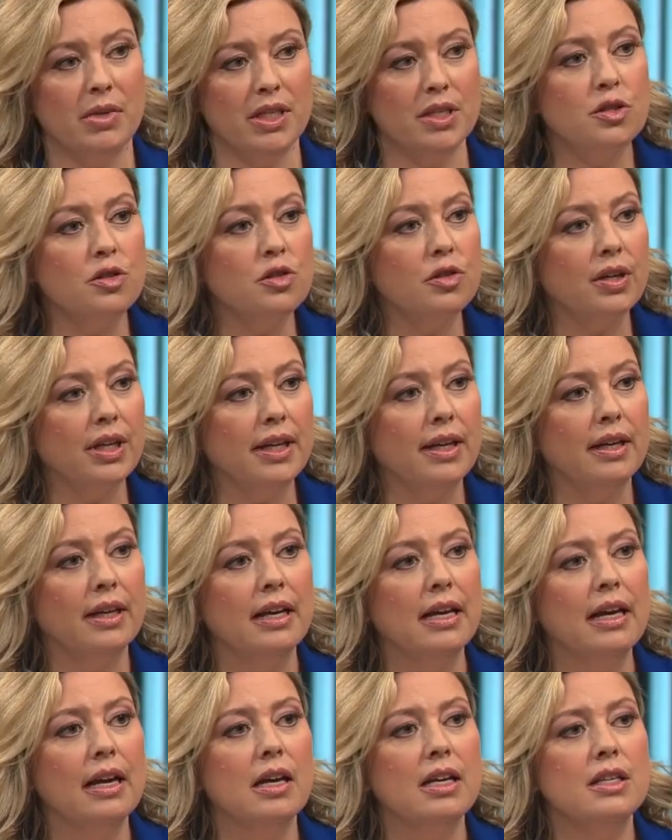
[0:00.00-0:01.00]
ministry.
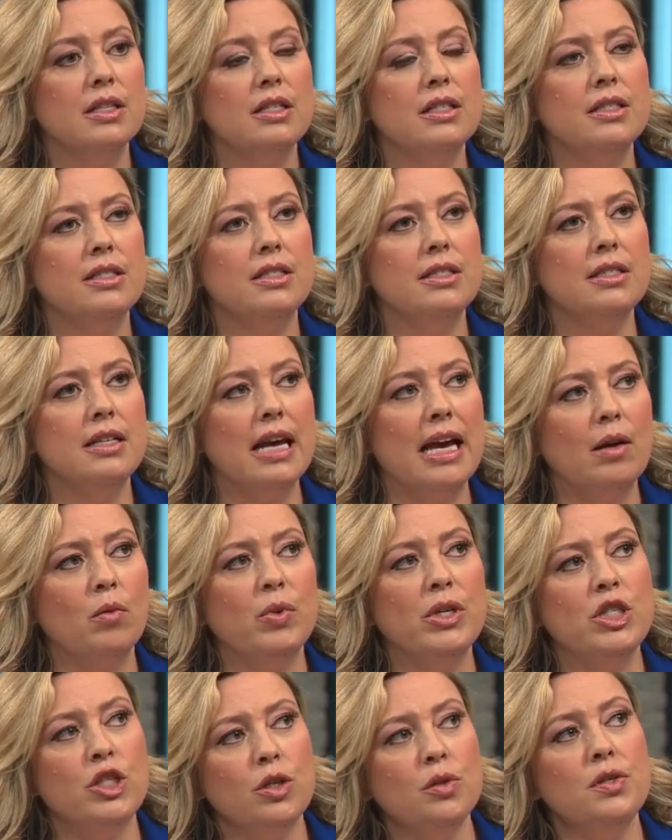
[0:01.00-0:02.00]
And
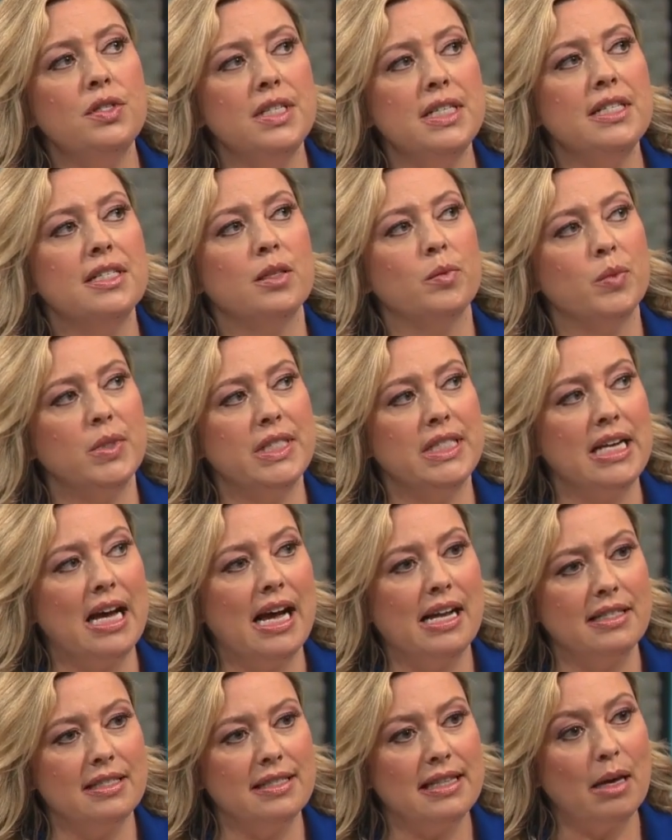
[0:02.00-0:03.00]
we do see some
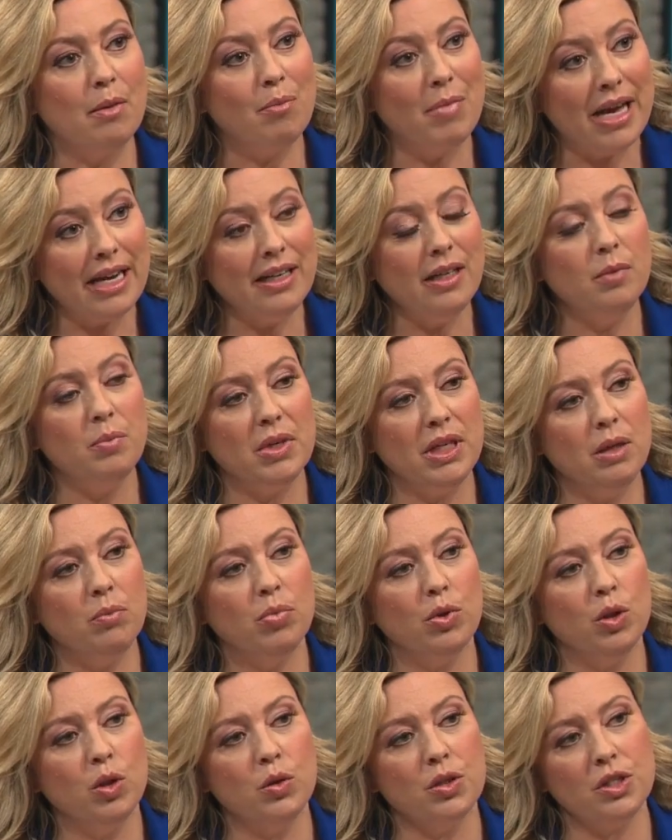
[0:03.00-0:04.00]
stats that many
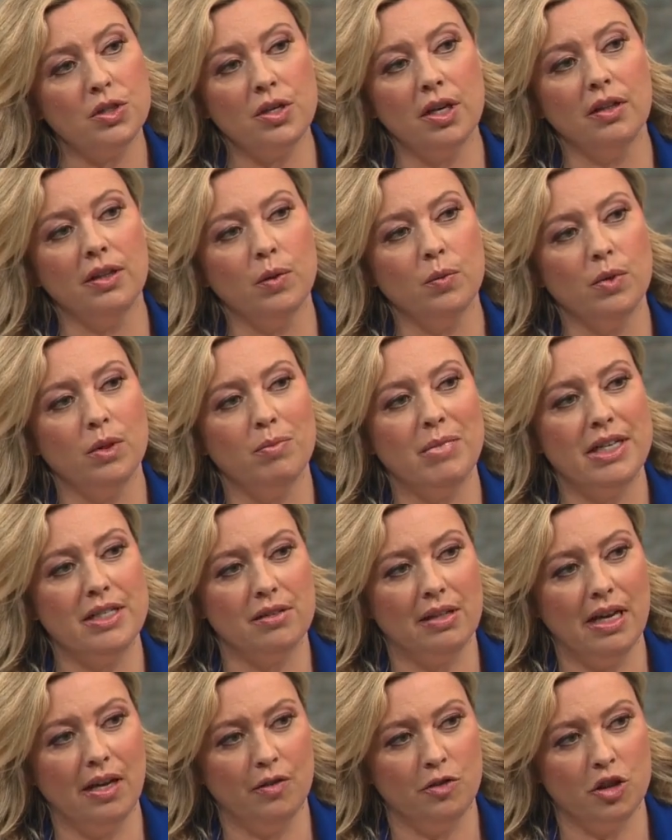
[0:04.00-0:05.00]
people who are struggling with
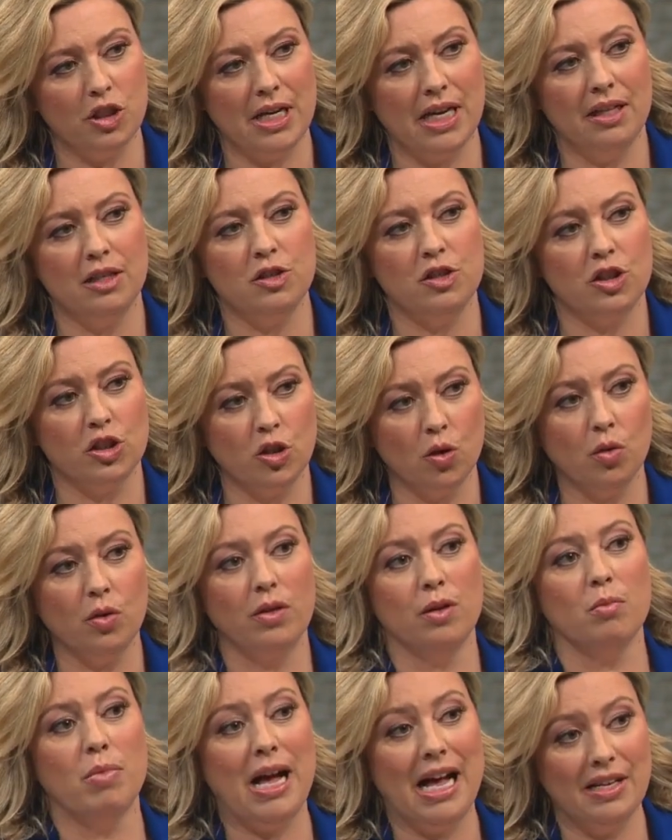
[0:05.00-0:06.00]
mental health challenges go to
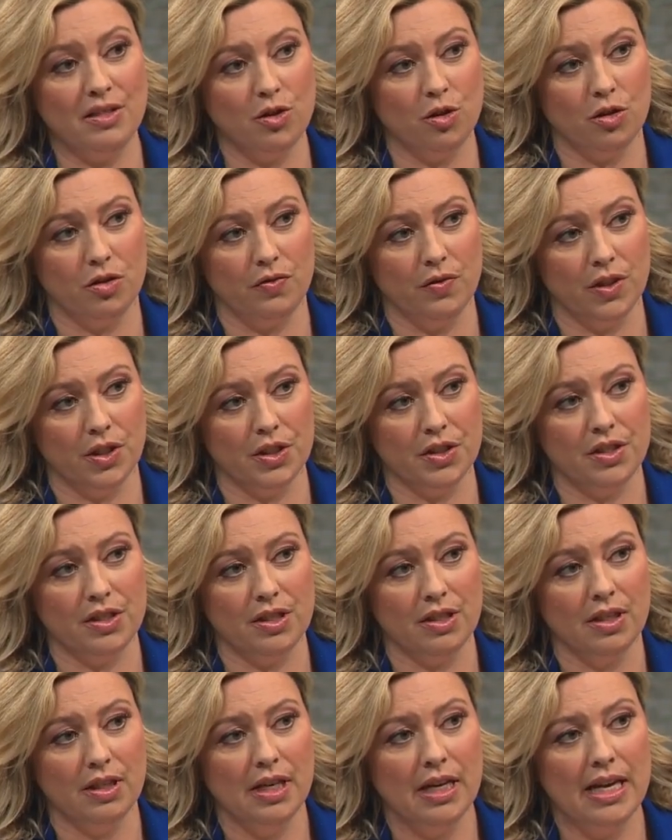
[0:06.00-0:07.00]
their pastors
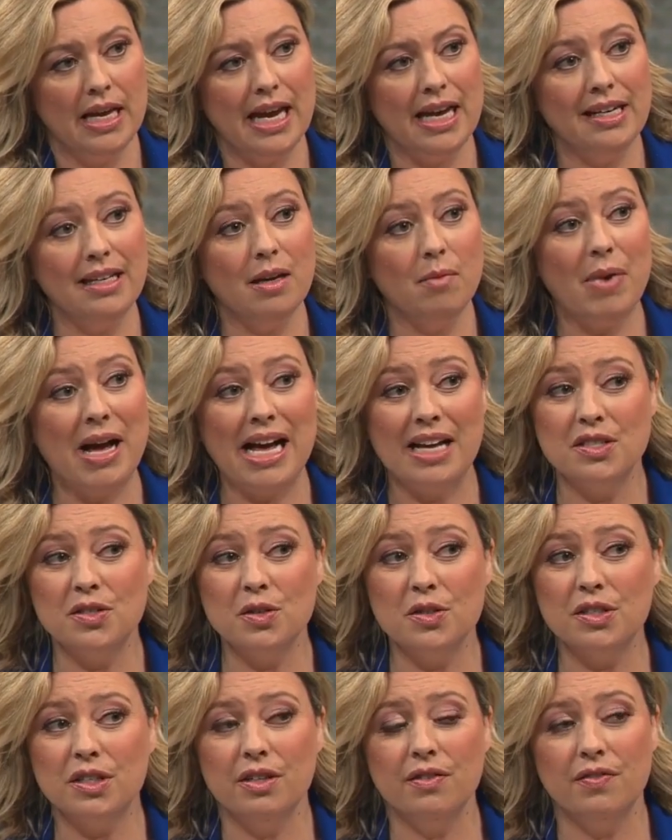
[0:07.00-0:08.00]
first. Yes. And yet
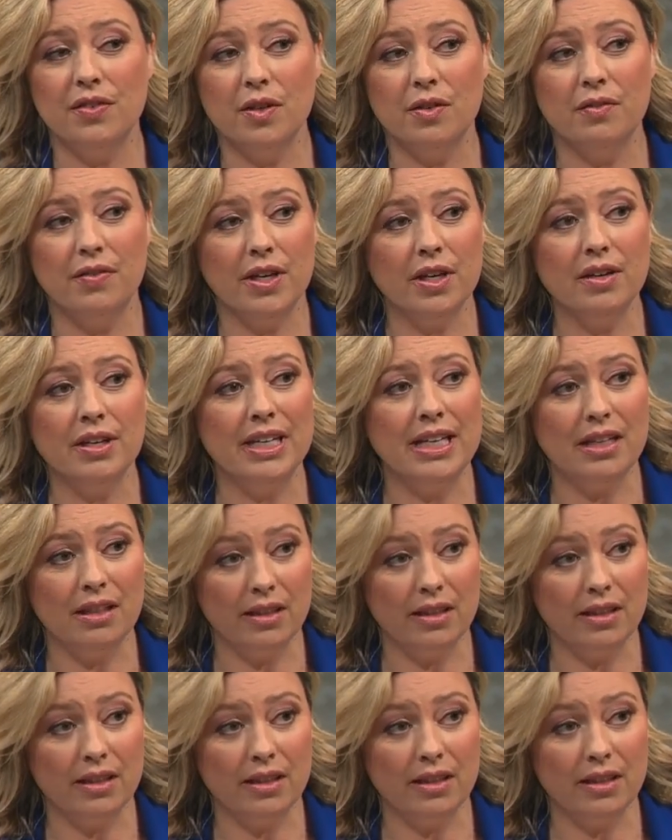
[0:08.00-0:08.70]
pastors can feel very